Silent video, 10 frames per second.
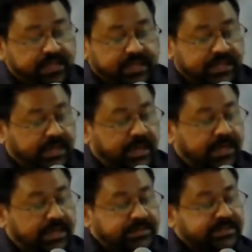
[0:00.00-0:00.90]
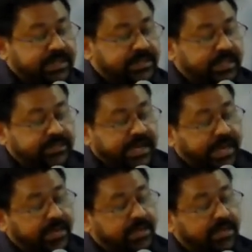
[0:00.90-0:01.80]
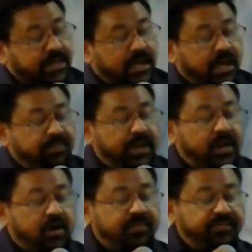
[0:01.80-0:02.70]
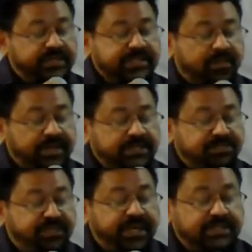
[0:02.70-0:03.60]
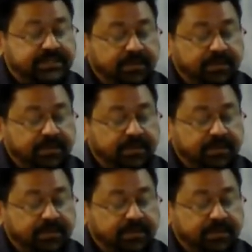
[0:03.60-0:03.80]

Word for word: The, uh, the second uh, pillar of wisdom is peace.